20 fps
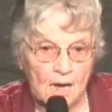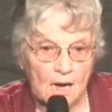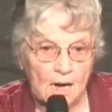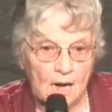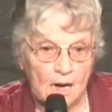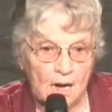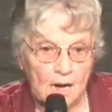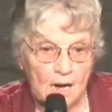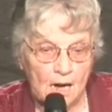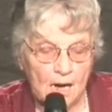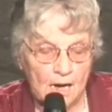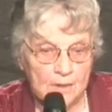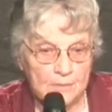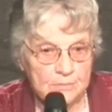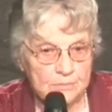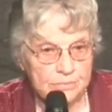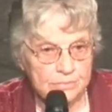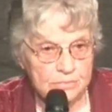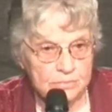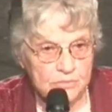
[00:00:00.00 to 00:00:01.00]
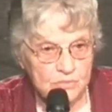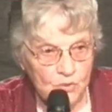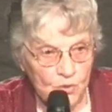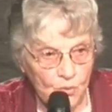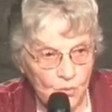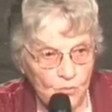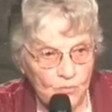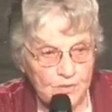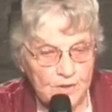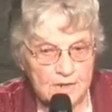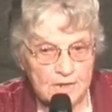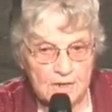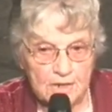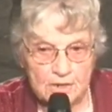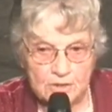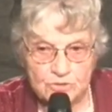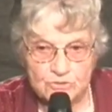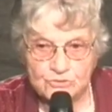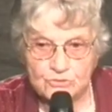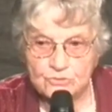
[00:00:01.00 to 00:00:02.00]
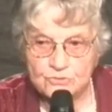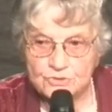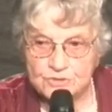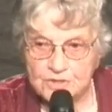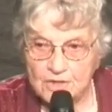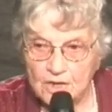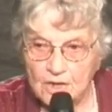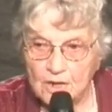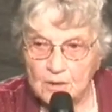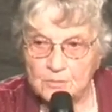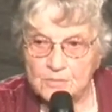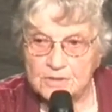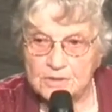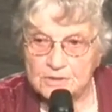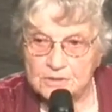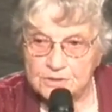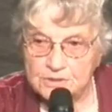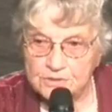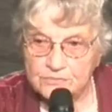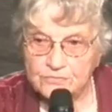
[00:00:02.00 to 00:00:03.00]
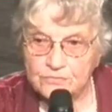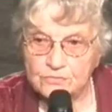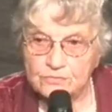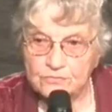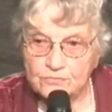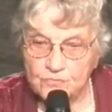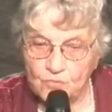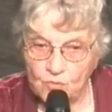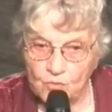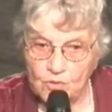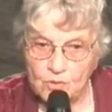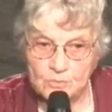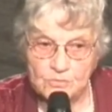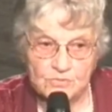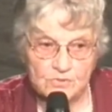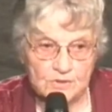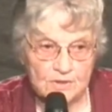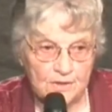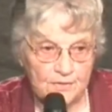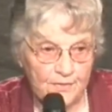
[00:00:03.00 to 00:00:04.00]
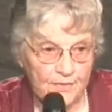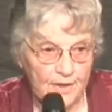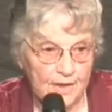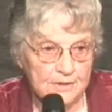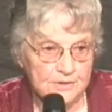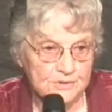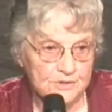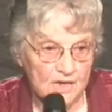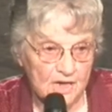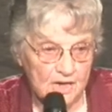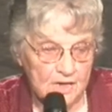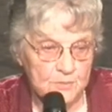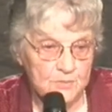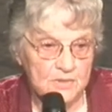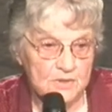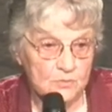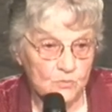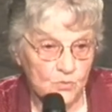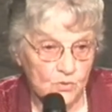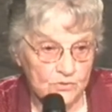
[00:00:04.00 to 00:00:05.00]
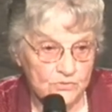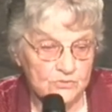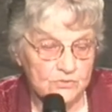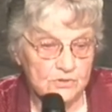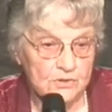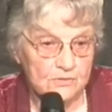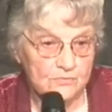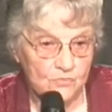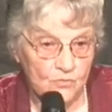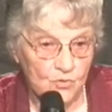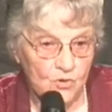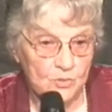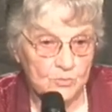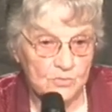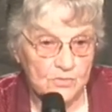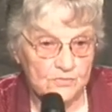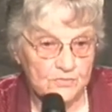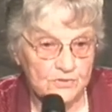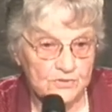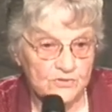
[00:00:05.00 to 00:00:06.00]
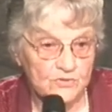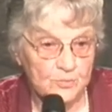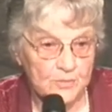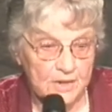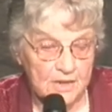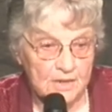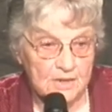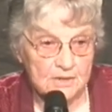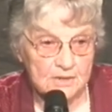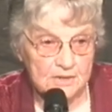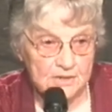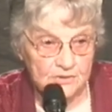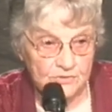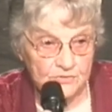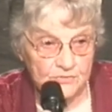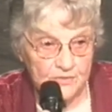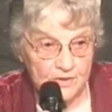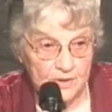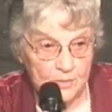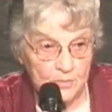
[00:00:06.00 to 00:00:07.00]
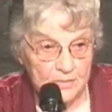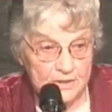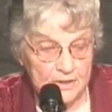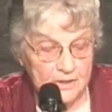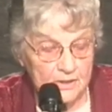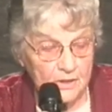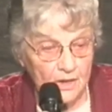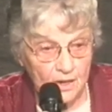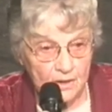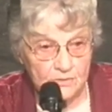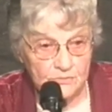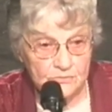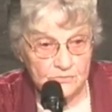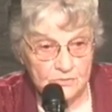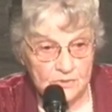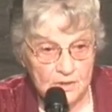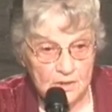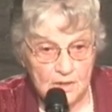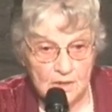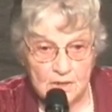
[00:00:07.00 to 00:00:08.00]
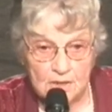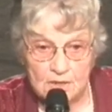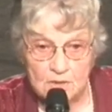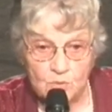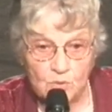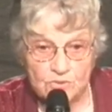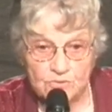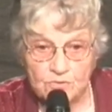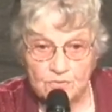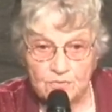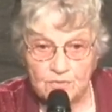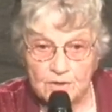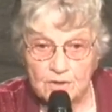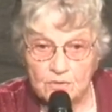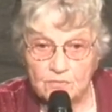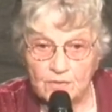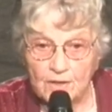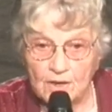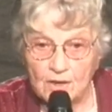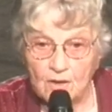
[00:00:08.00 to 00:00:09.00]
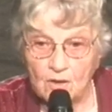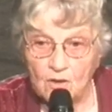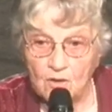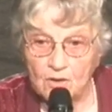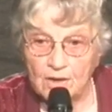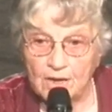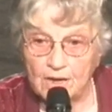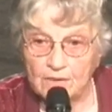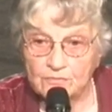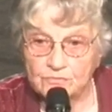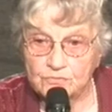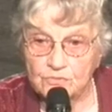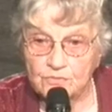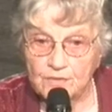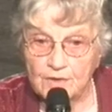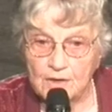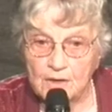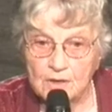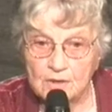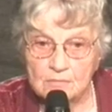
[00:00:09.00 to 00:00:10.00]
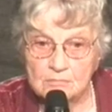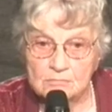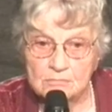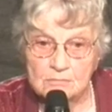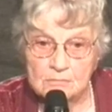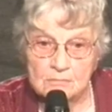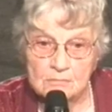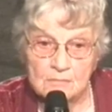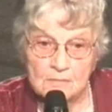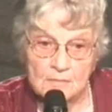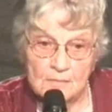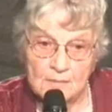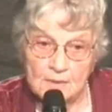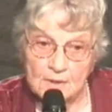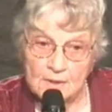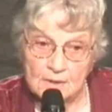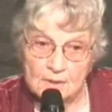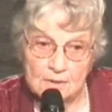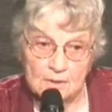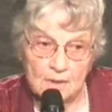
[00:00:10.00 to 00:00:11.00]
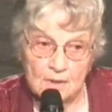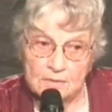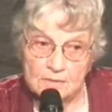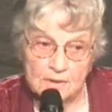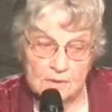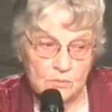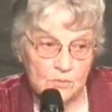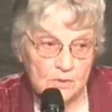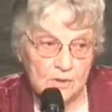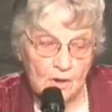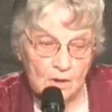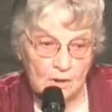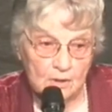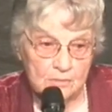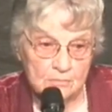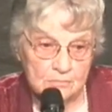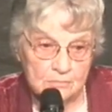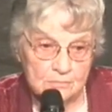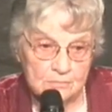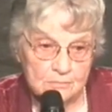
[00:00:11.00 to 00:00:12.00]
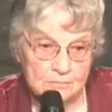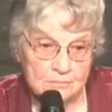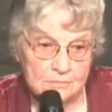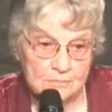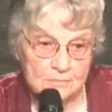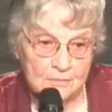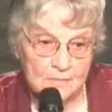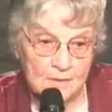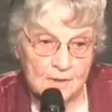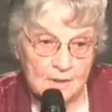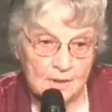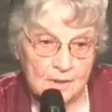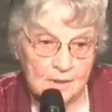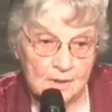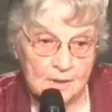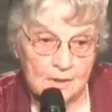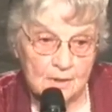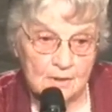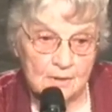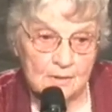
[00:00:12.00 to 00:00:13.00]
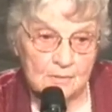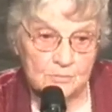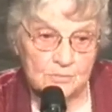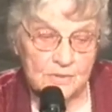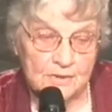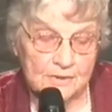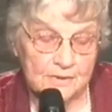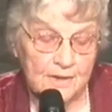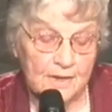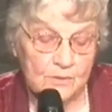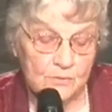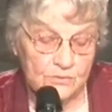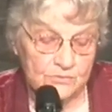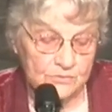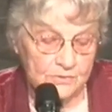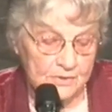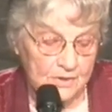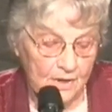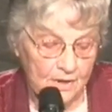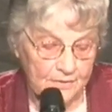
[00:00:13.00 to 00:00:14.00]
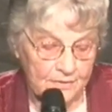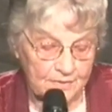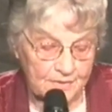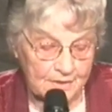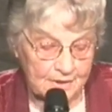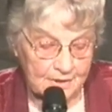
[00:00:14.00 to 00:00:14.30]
I know that angels come in different forms, and that time it was in the form of this man and his family, because he wasn't there that long after that. They were gone. But that was a God thing.